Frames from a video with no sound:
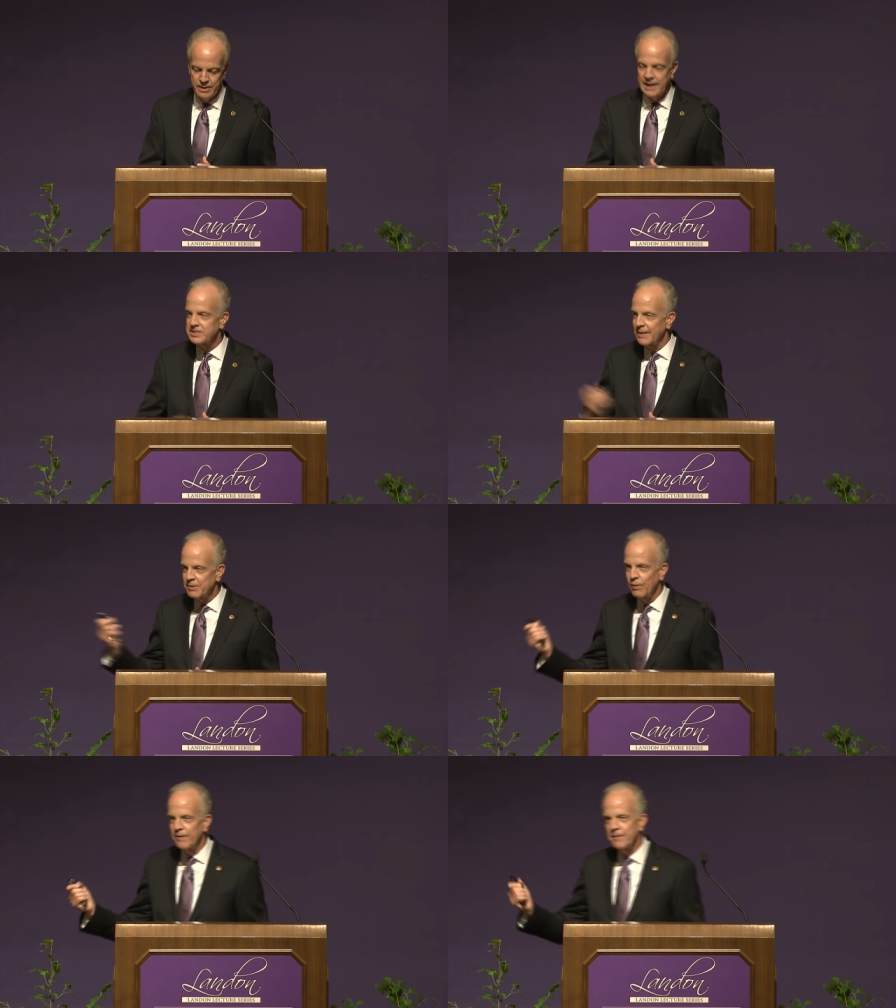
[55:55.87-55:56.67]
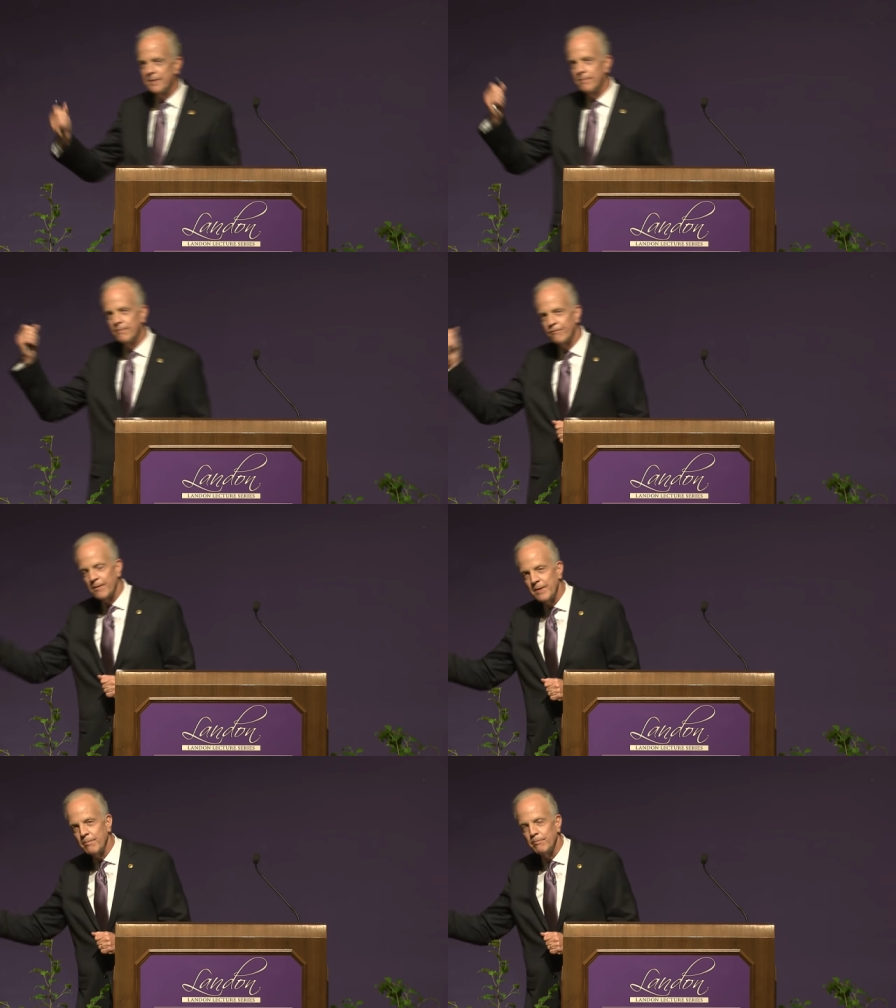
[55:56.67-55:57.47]
I stepped away from the,
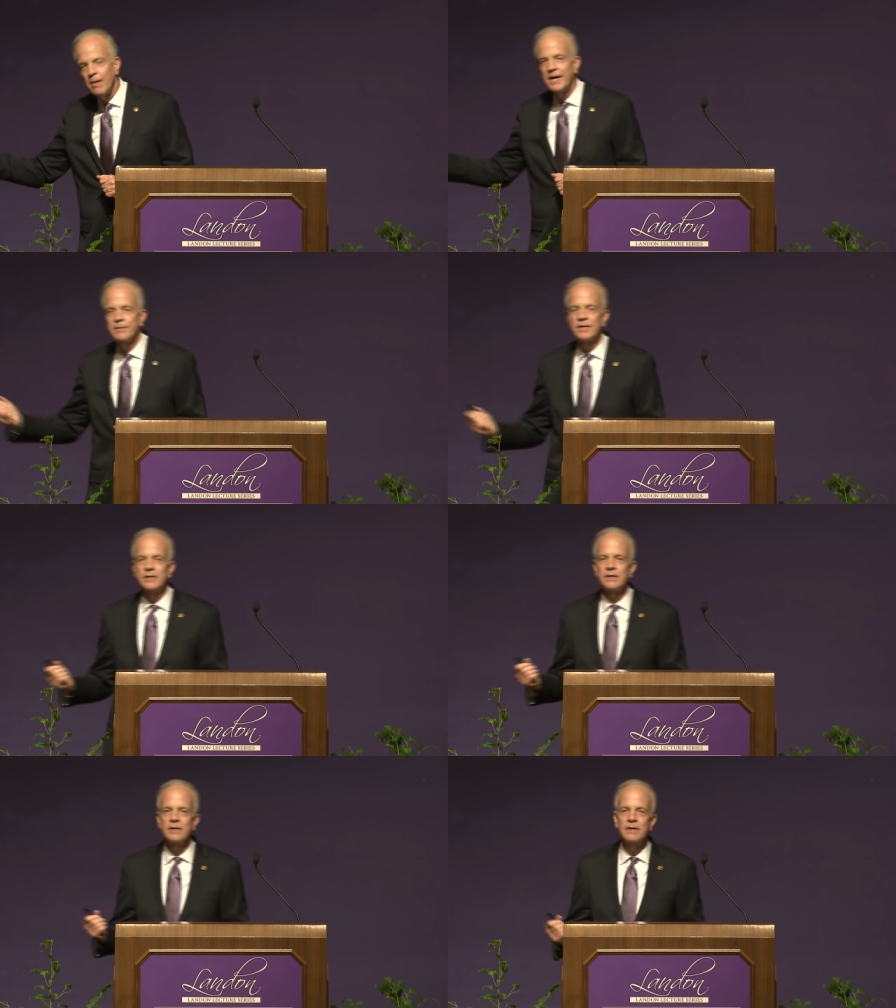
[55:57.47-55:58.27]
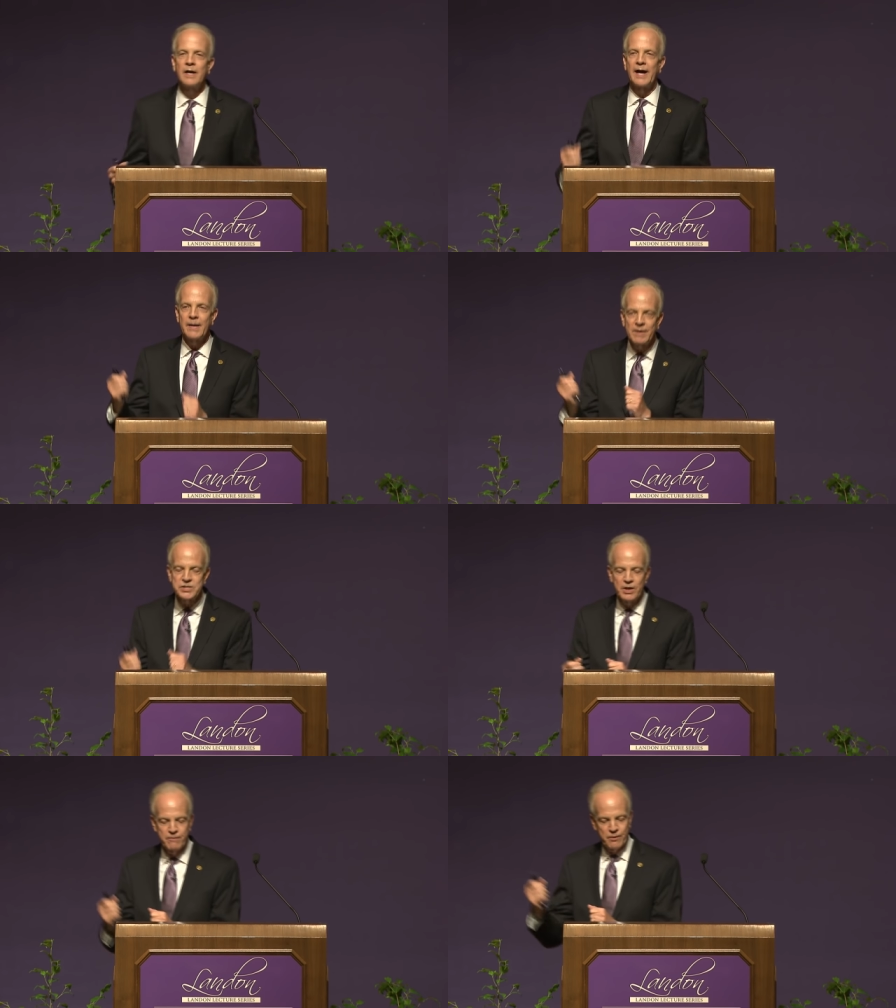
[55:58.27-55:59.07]
from the monument. I had my
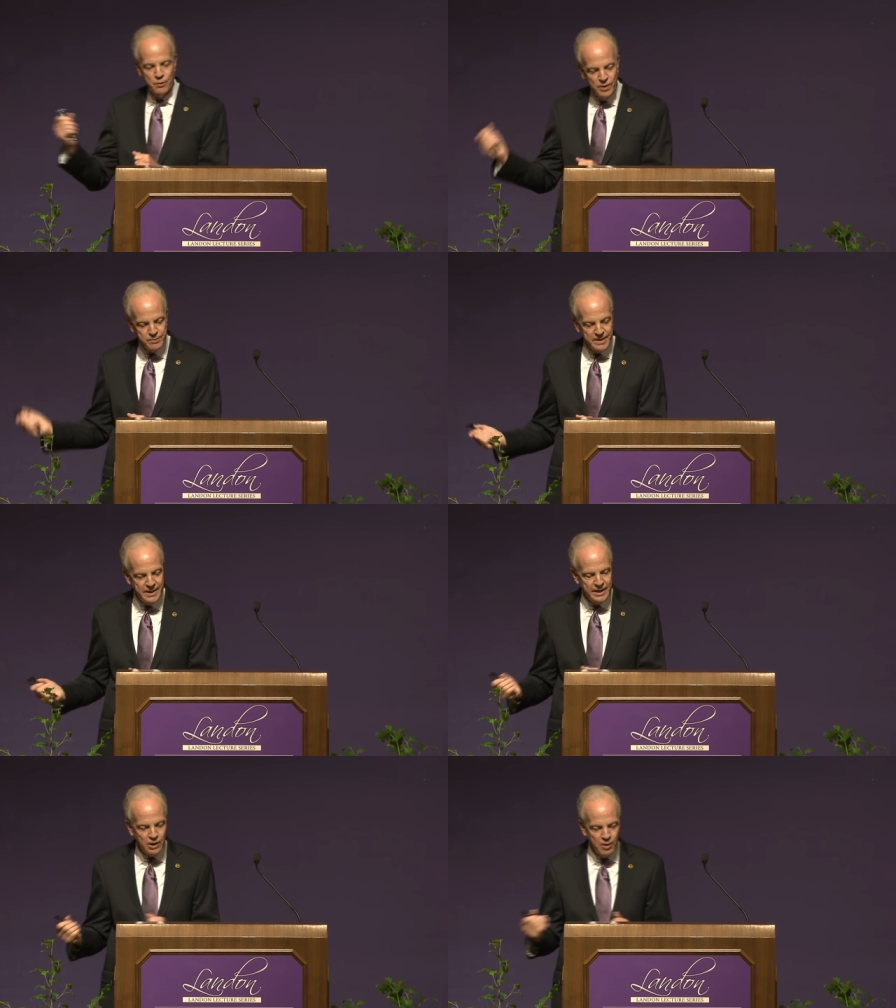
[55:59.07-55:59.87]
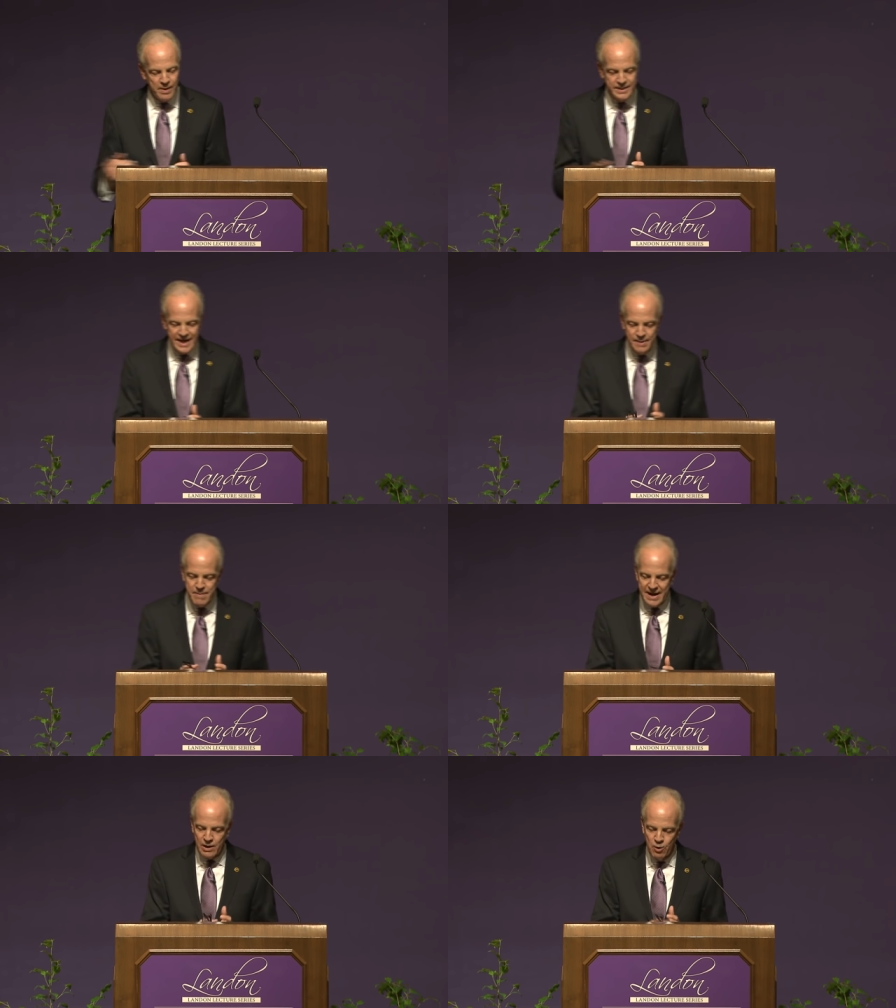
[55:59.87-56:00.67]
cell phone with me, and I called my dad
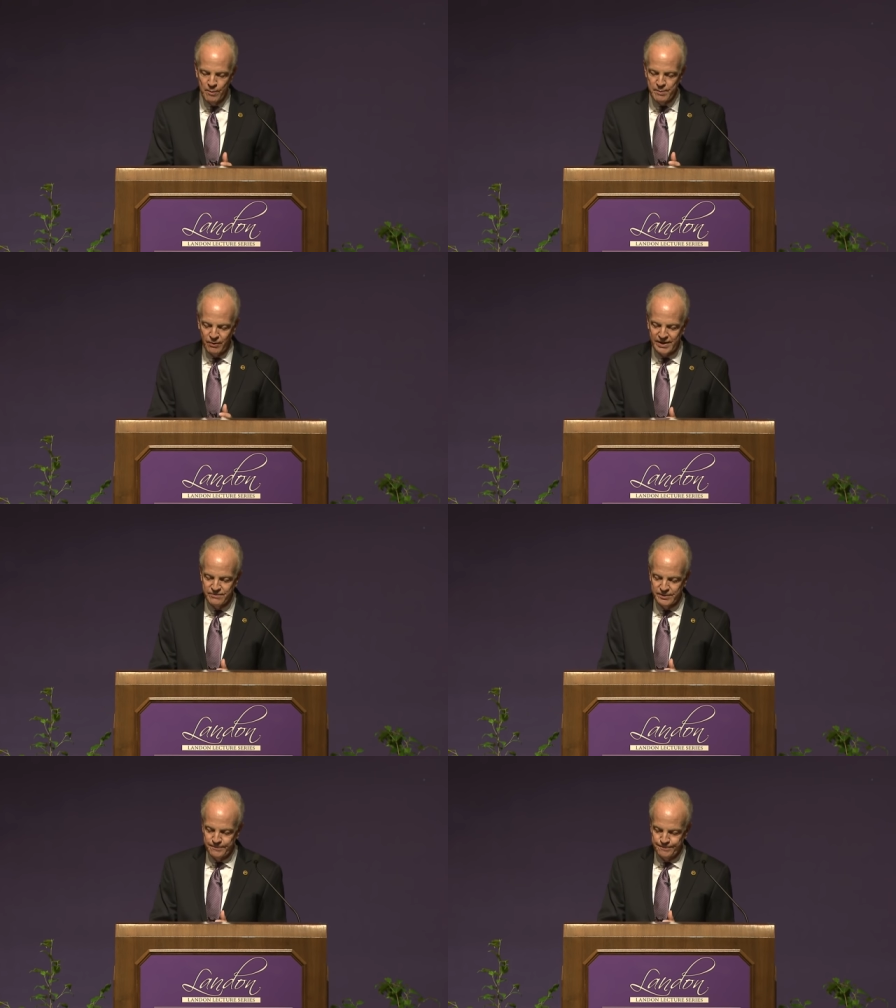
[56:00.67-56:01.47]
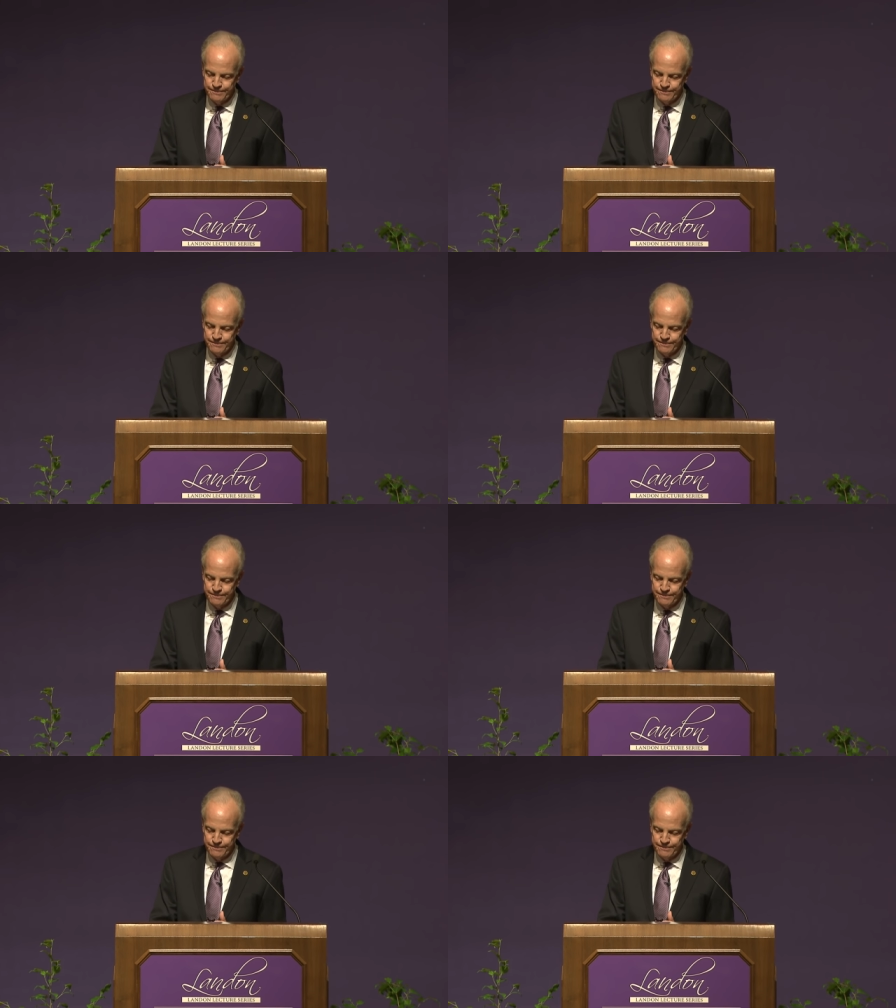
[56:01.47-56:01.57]
back home in Plainville.